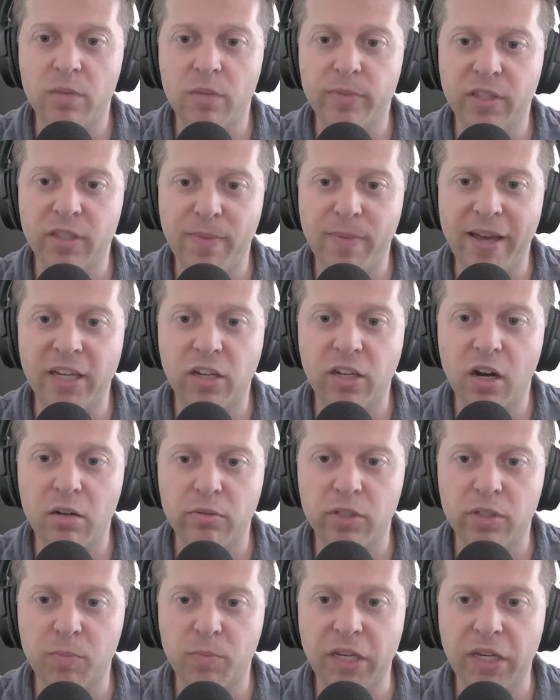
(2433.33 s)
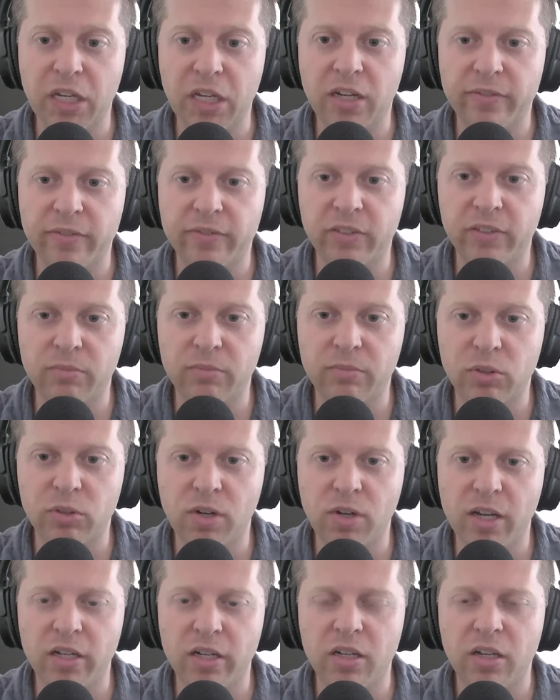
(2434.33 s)
but the backyard was big enough for him to
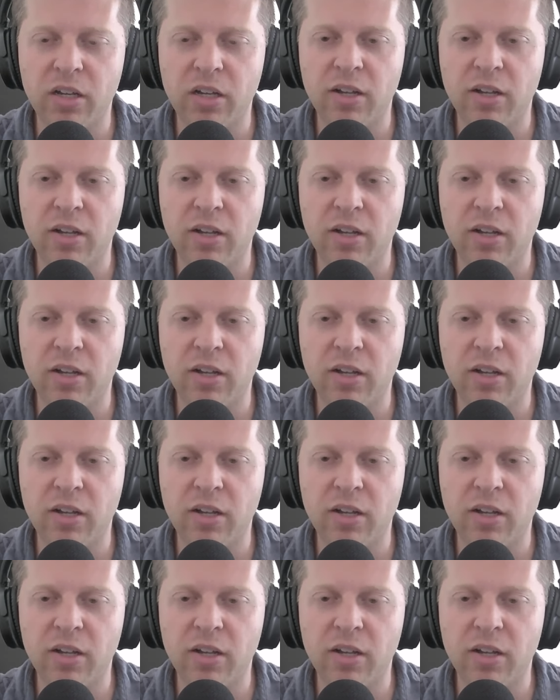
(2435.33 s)
run,